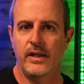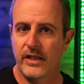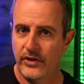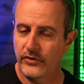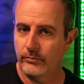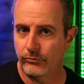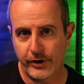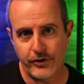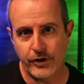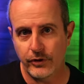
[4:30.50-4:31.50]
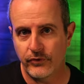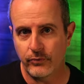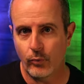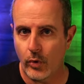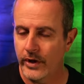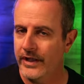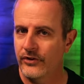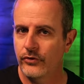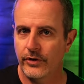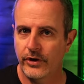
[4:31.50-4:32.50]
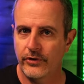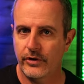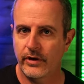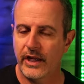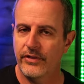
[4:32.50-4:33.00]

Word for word: it ends up running the notes one into another.